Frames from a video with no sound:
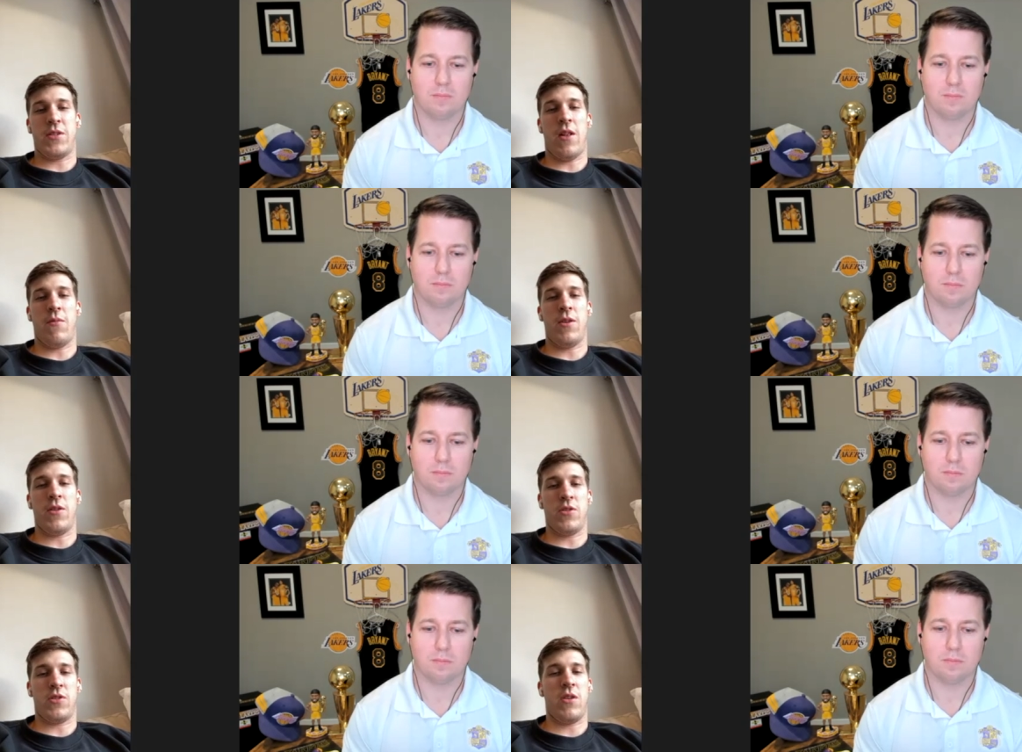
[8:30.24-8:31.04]
Speaker 1: keeping
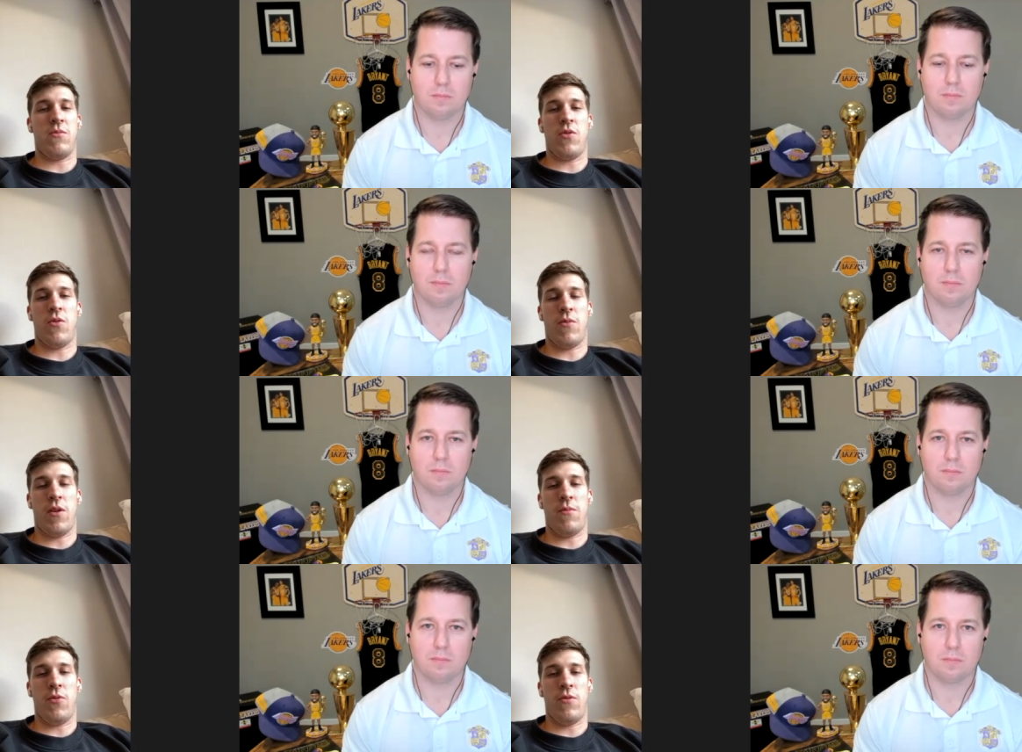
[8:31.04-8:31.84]
telling me to just keep
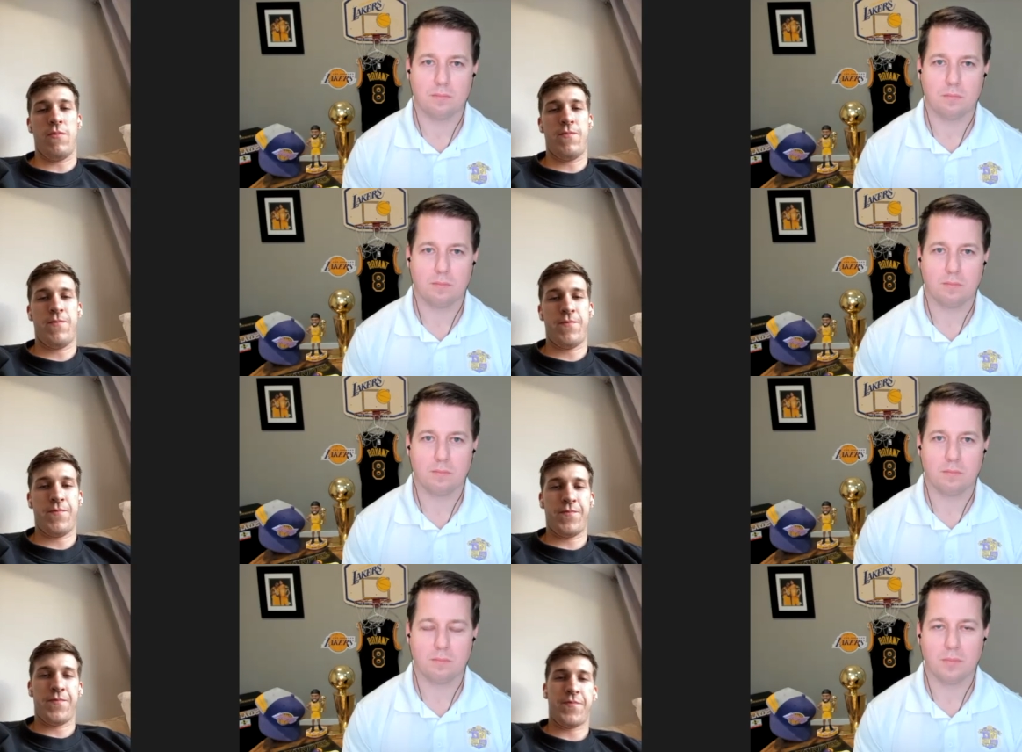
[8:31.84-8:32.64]
doing what I'm doing.
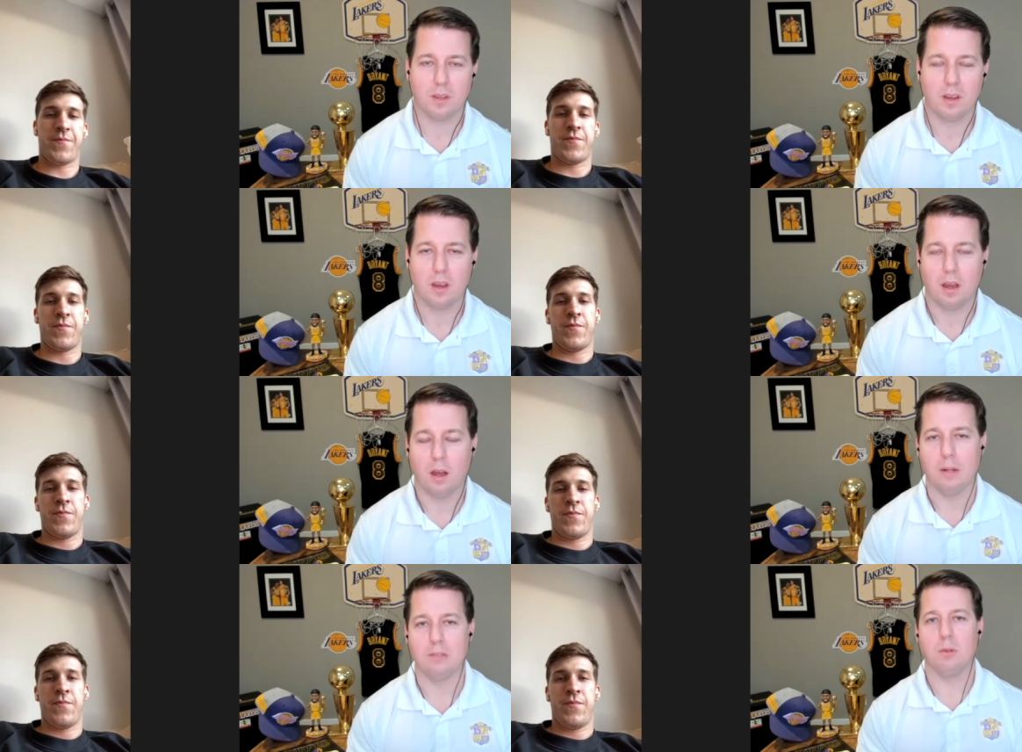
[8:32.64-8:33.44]

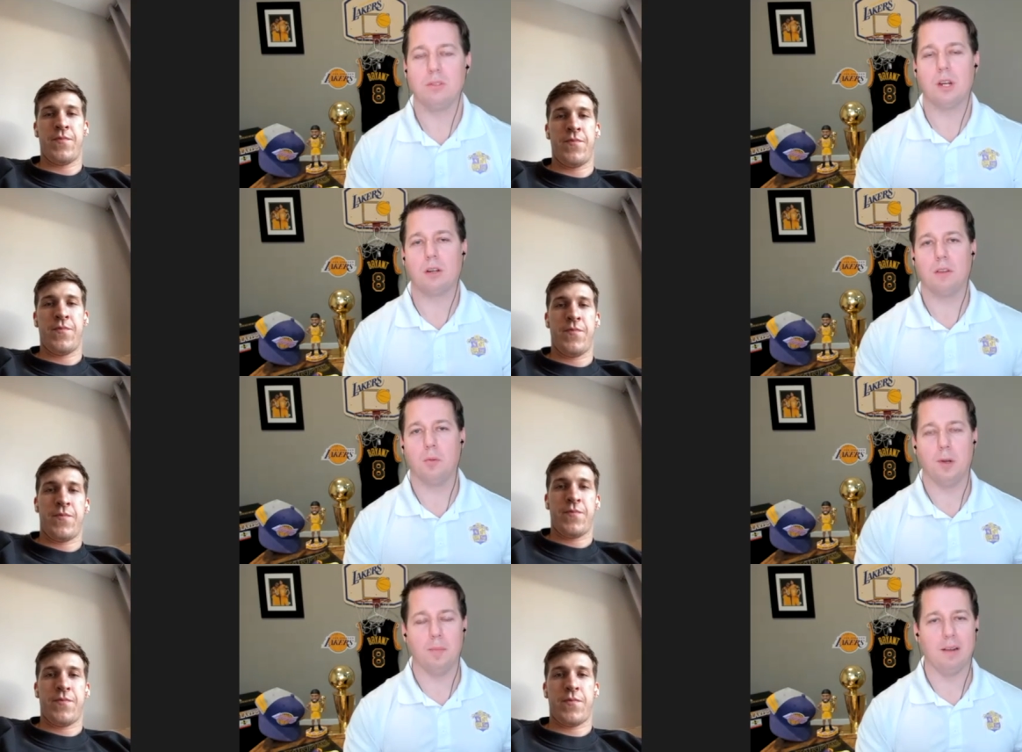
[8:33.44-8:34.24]
Speaker 2: So let's talk a
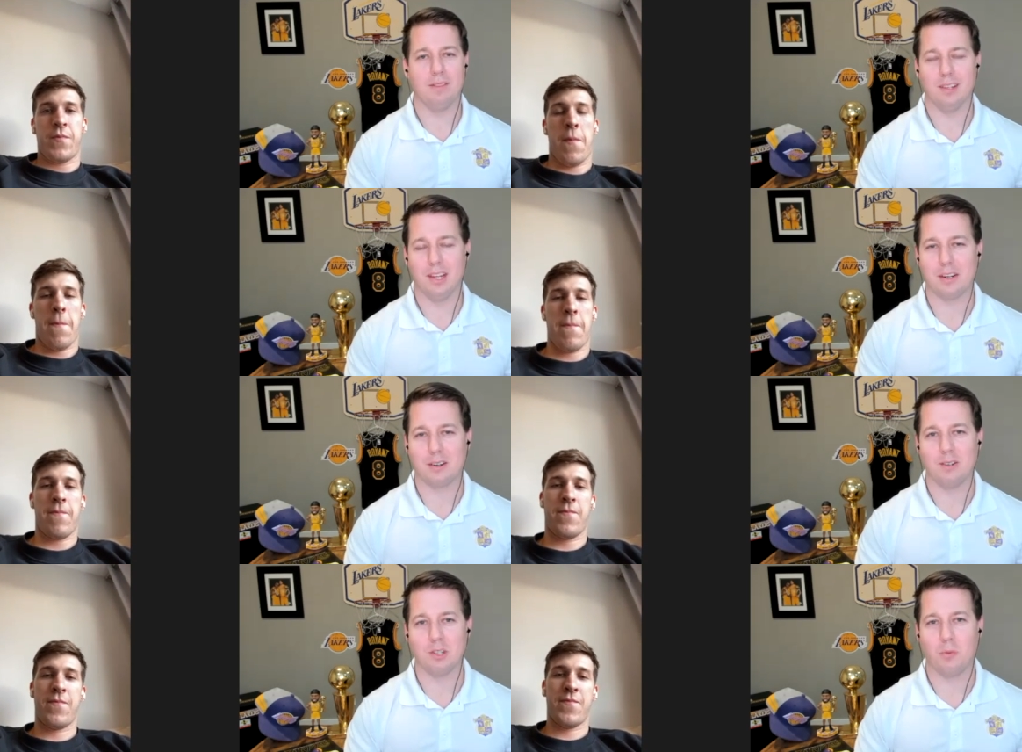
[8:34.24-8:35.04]
little bit about the
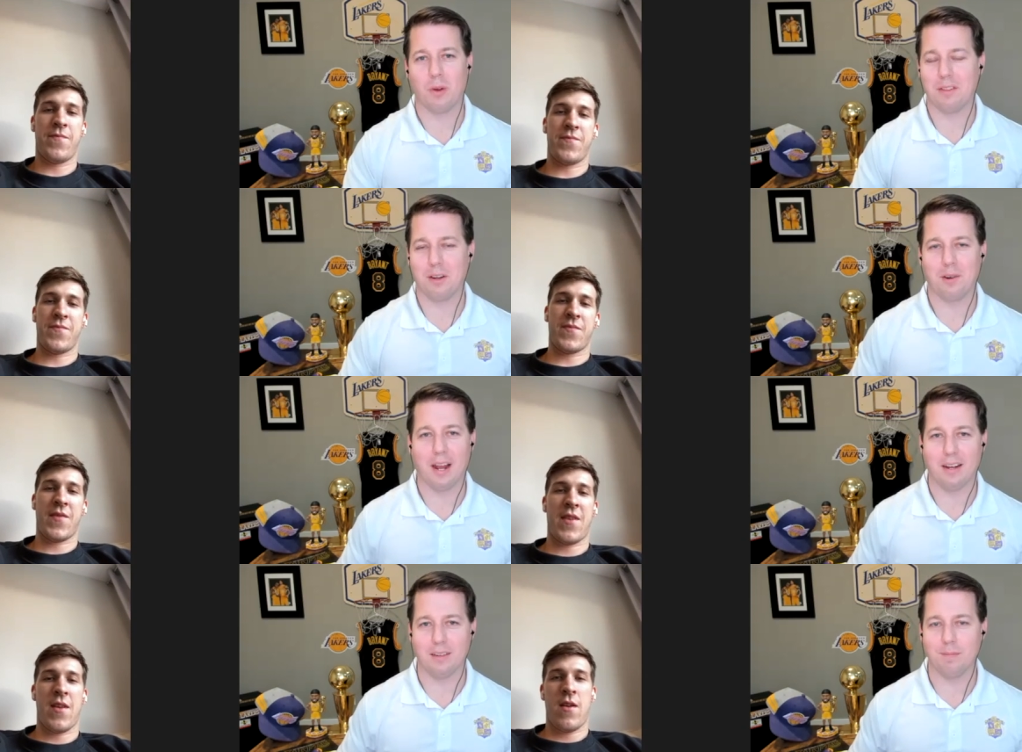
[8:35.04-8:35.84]
Lakers and where they're
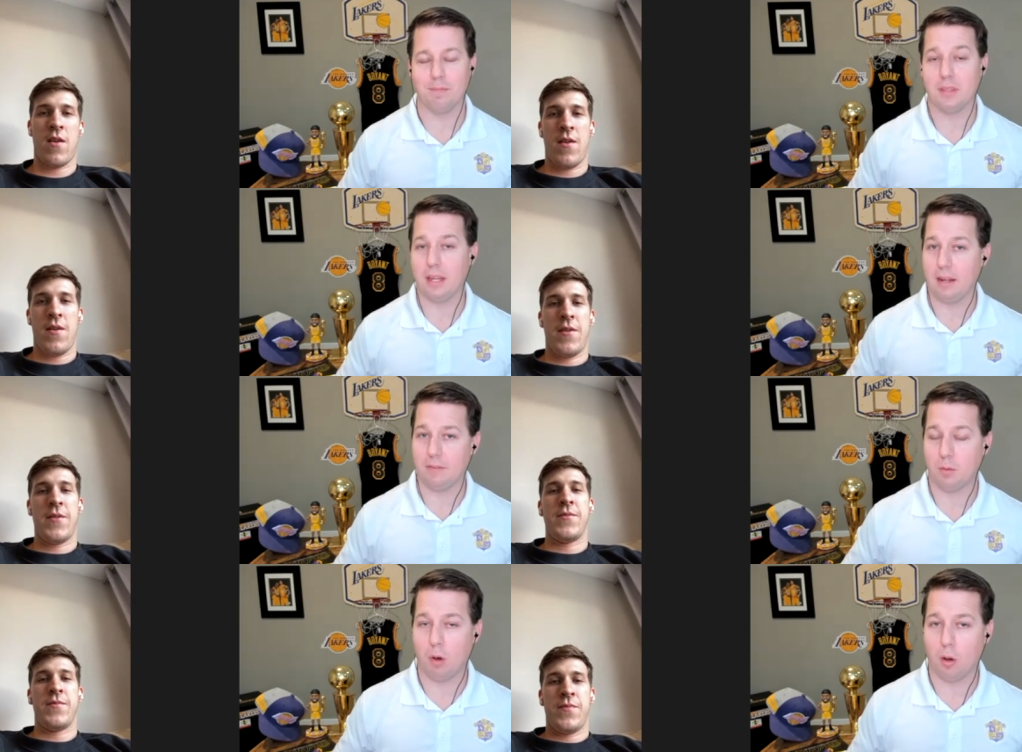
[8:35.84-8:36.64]
at
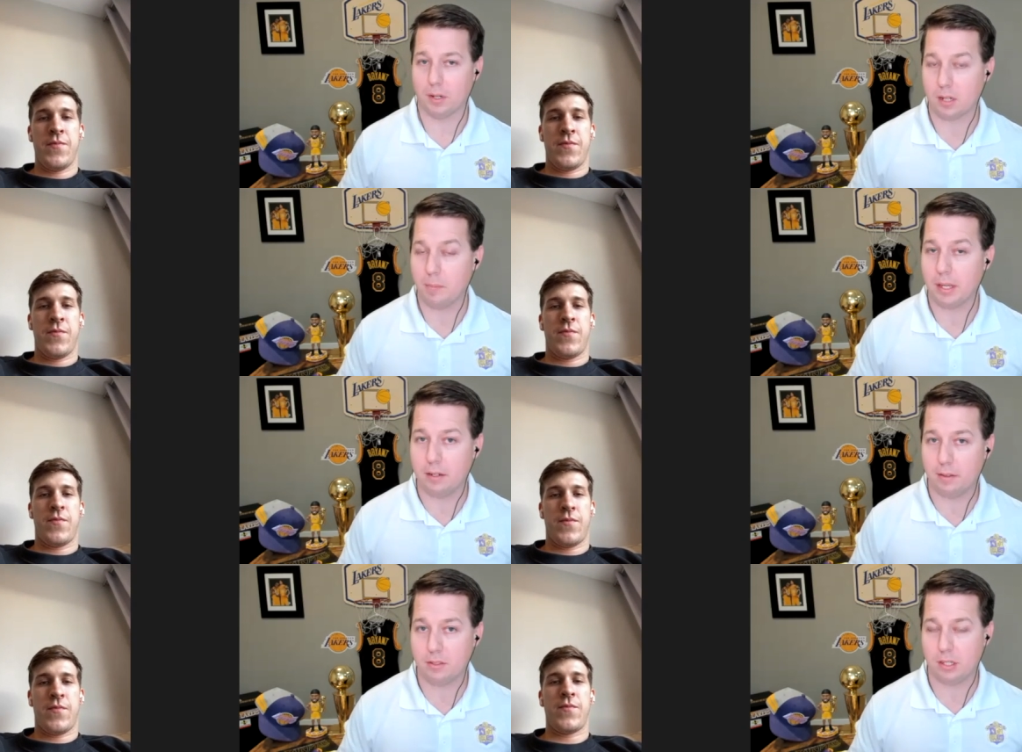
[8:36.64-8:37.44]
at the moment. Coming
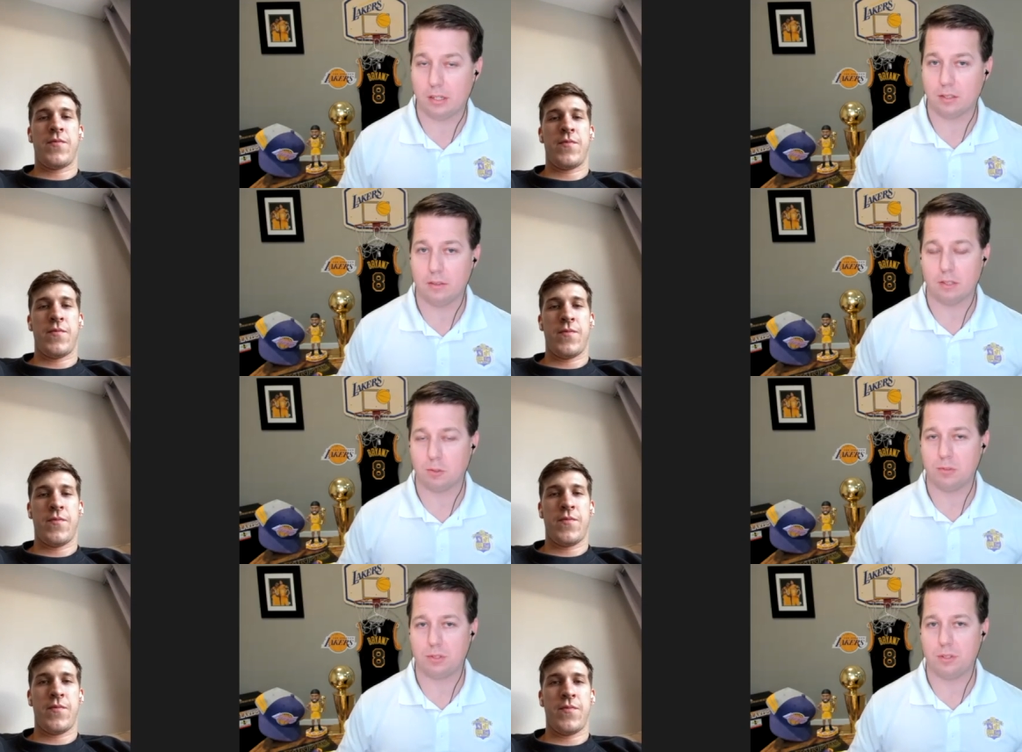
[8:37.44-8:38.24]
into the season,
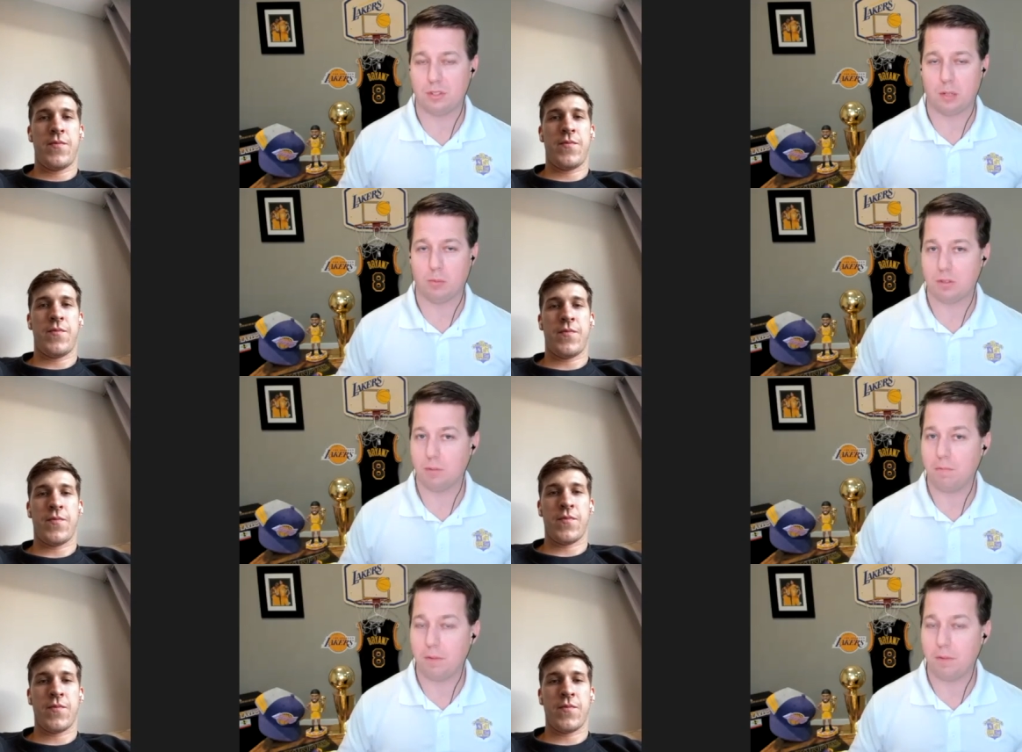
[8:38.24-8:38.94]
this was this team was the